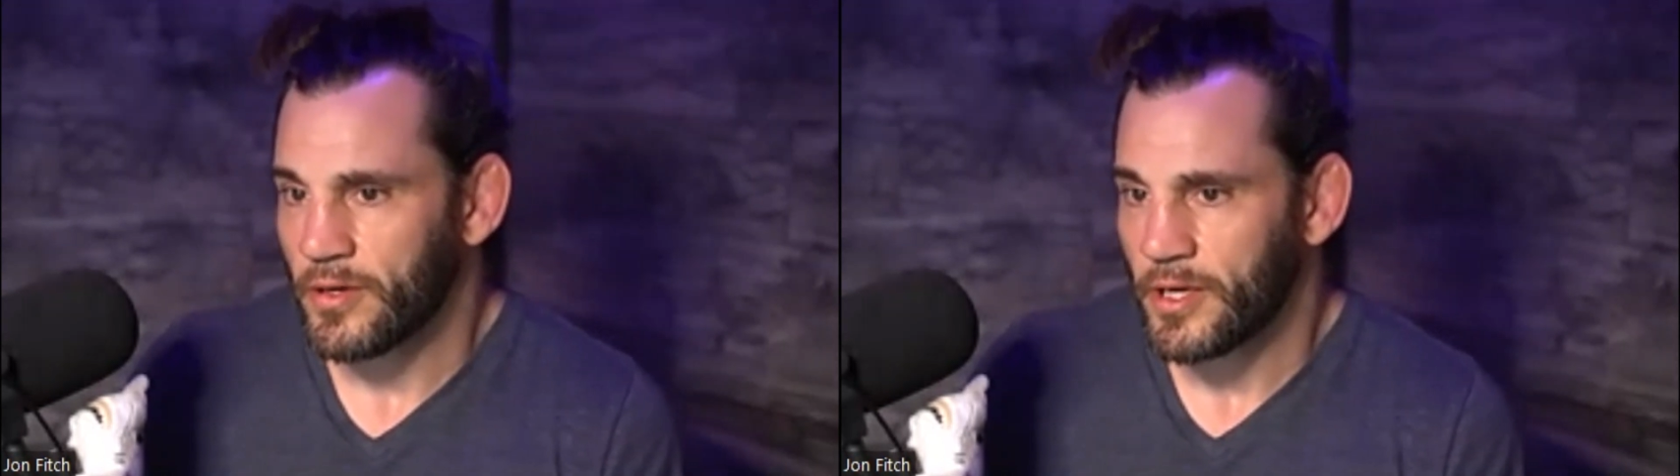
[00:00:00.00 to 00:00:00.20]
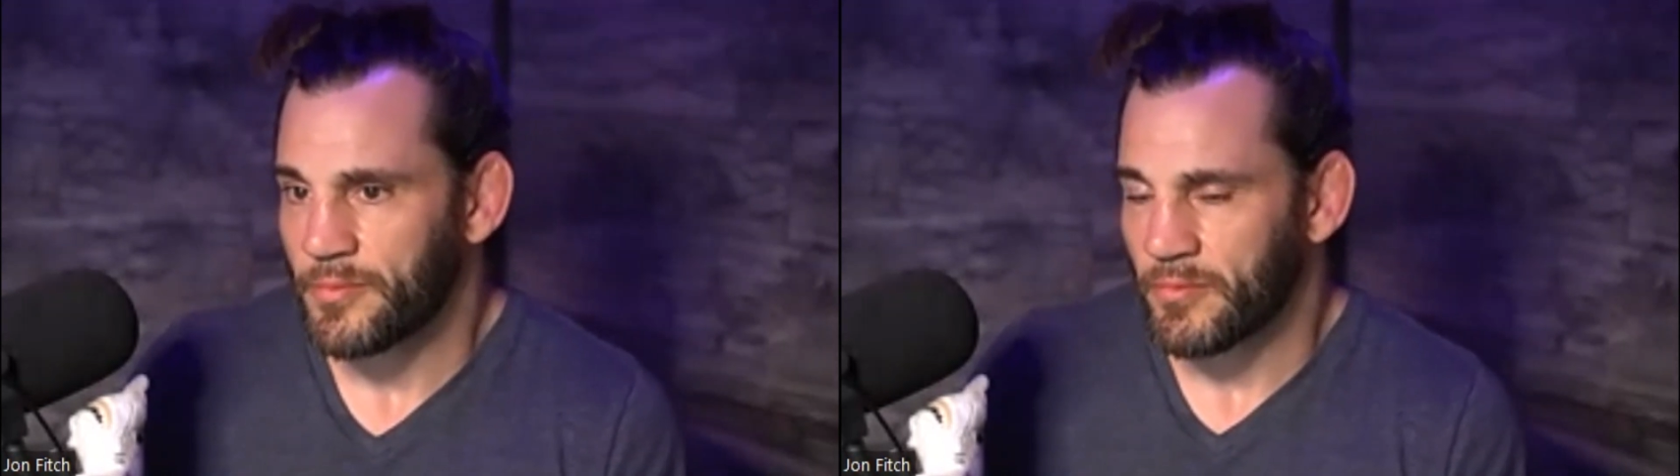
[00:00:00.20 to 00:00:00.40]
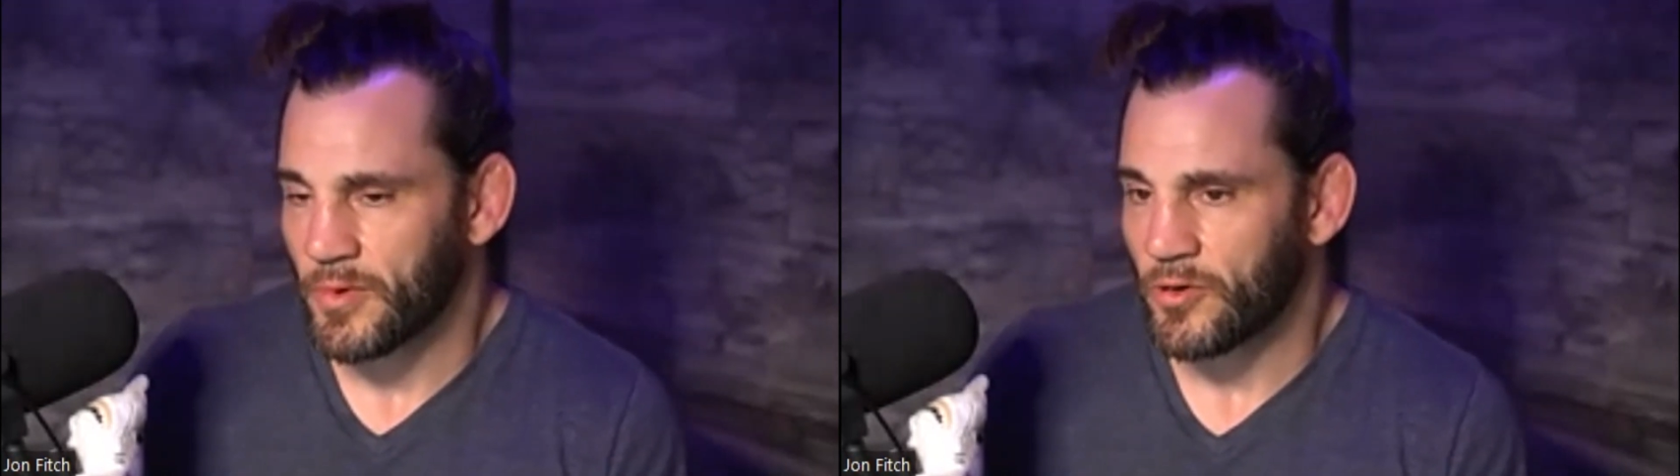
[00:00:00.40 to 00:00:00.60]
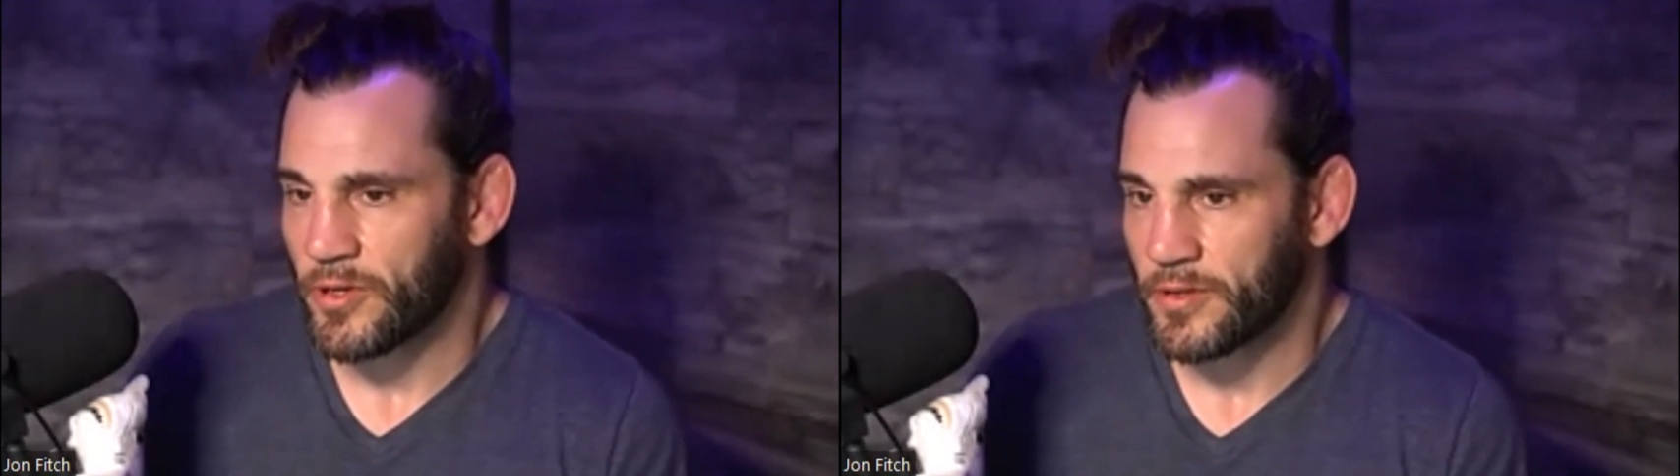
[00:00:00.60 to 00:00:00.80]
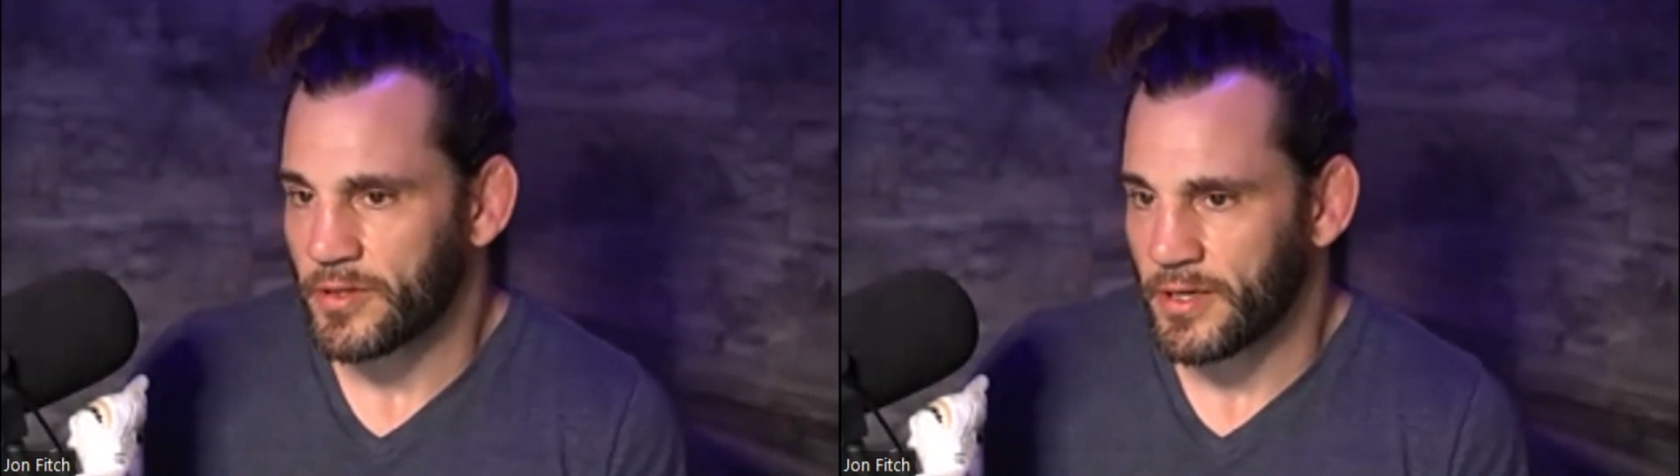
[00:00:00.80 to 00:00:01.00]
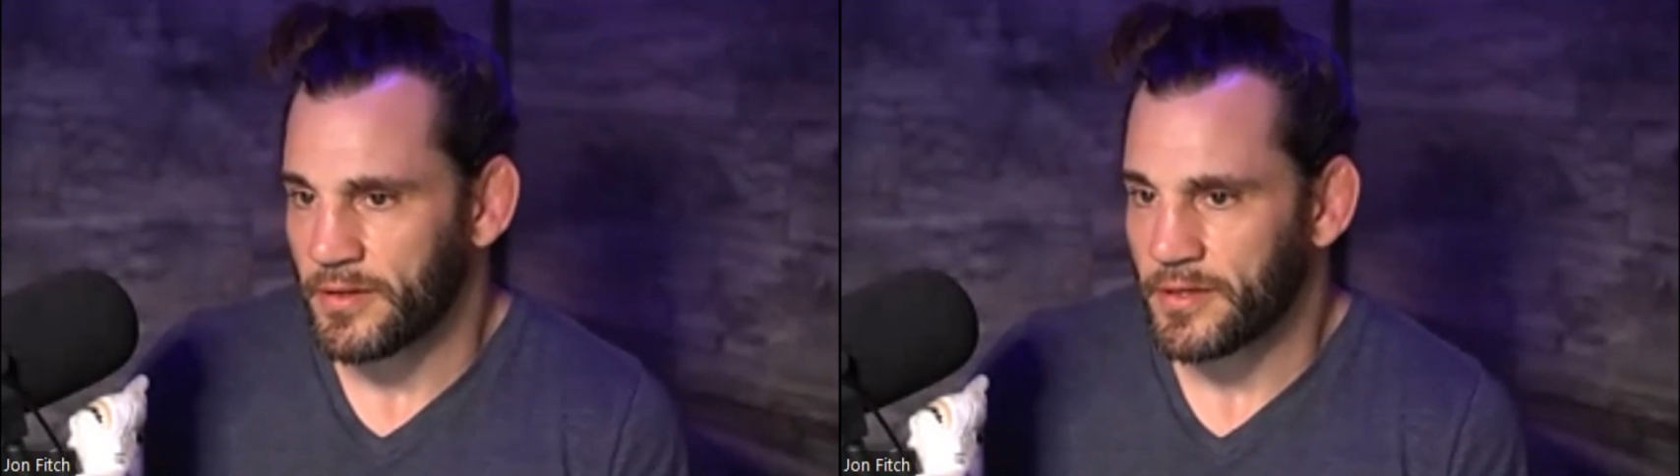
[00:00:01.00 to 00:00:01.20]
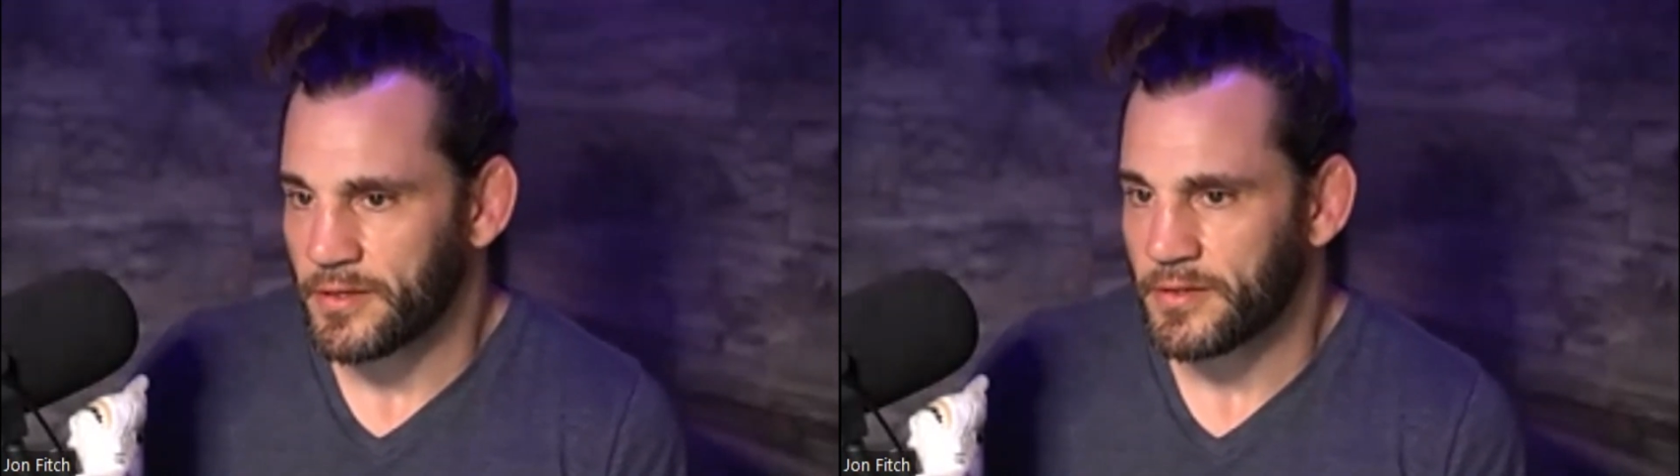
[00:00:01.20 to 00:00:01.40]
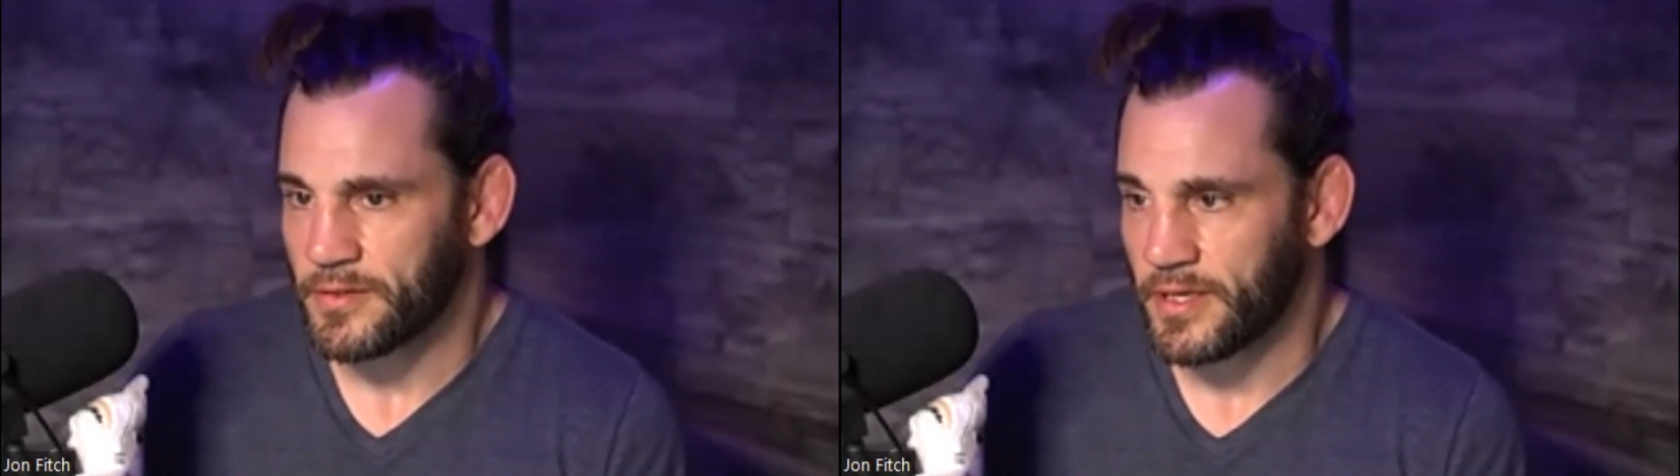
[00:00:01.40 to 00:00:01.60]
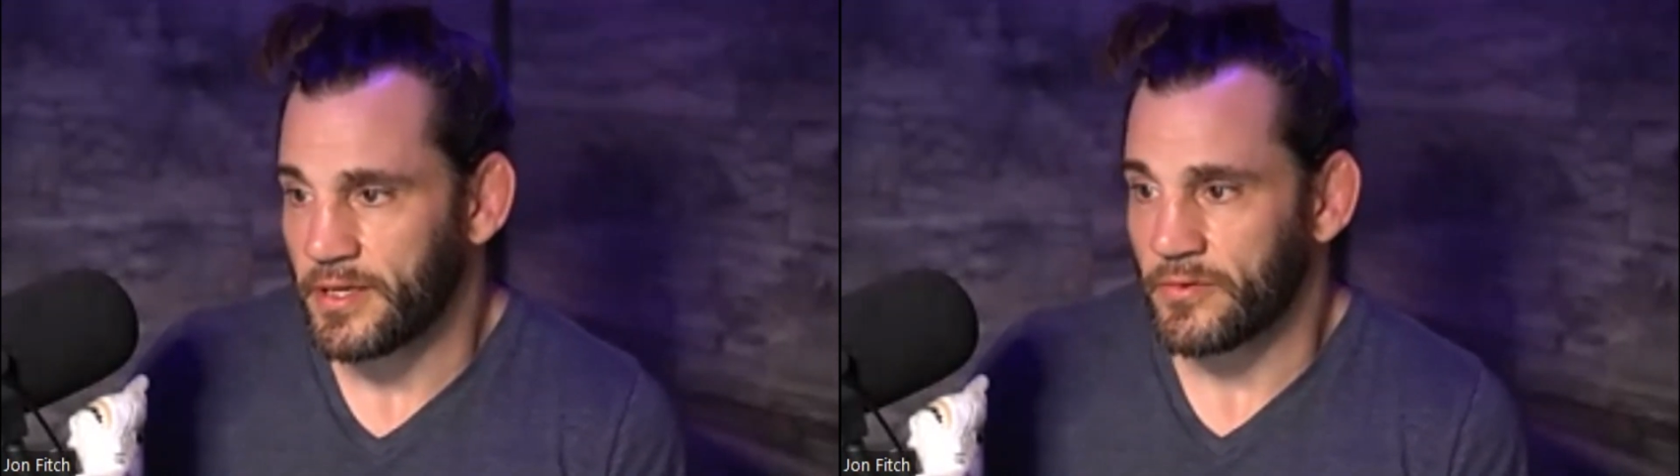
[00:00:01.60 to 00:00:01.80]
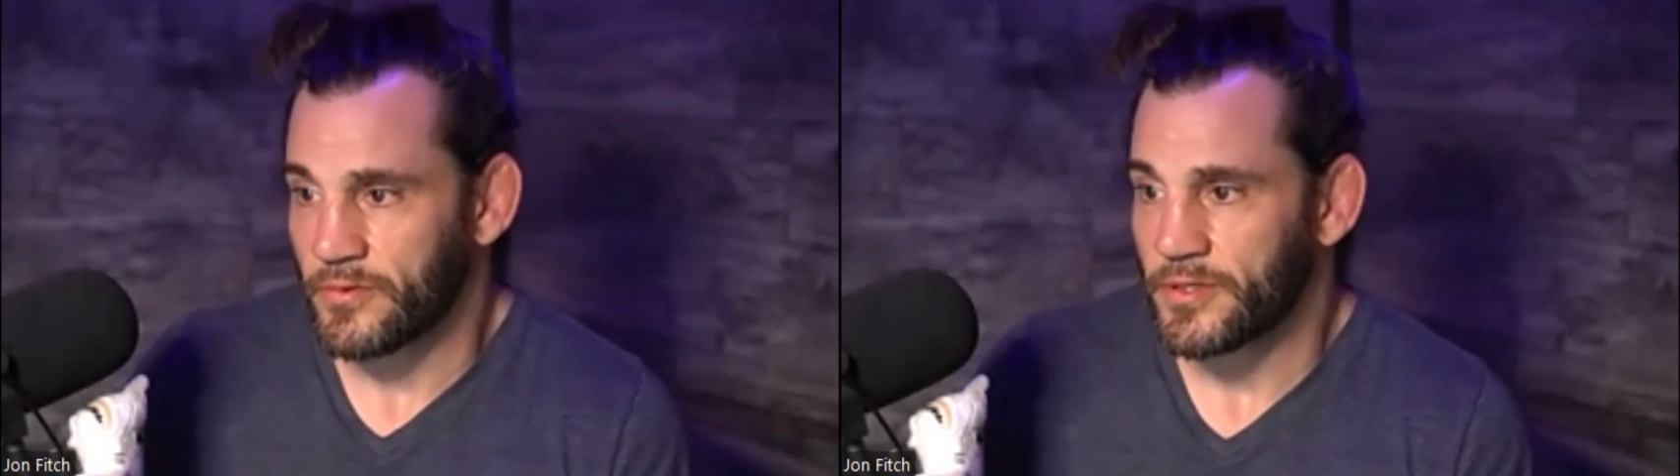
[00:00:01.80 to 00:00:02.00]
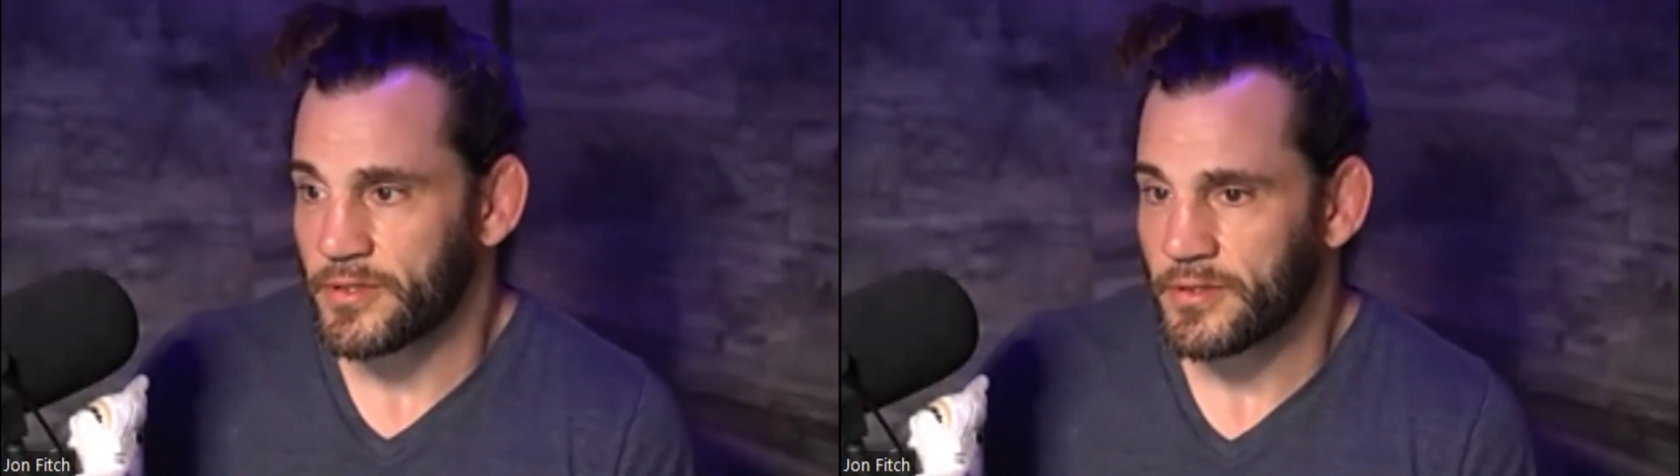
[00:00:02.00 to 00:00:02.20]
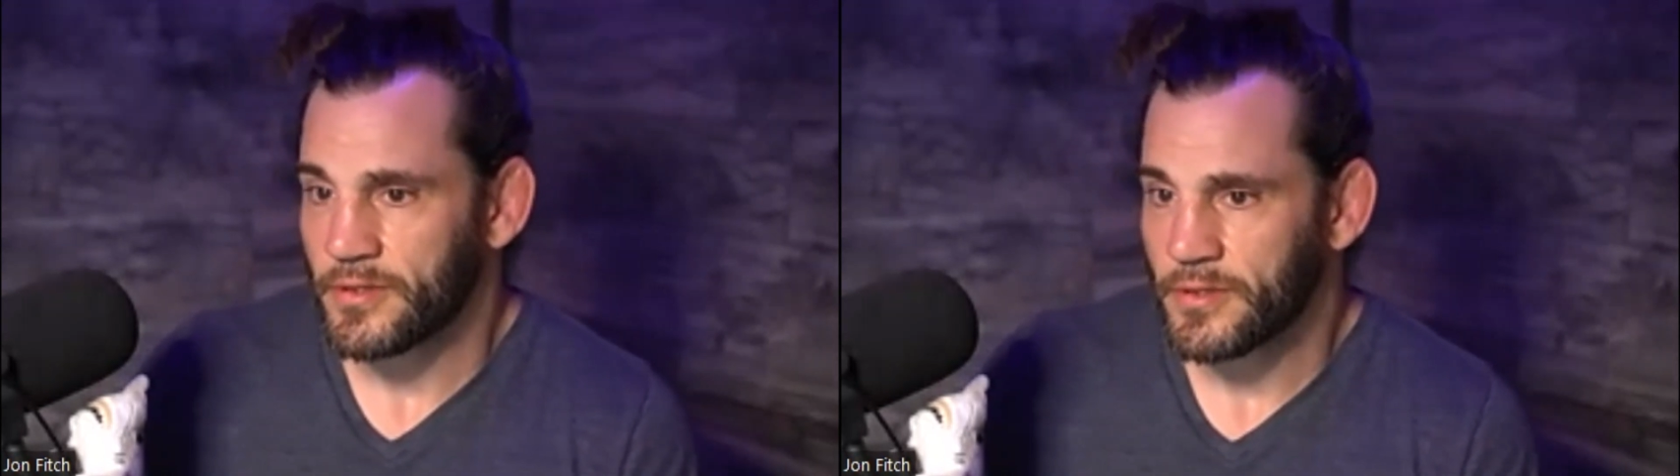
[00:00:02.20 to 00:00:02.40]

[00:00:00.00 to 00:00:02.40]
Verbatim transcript: at promoting than I think Dana would.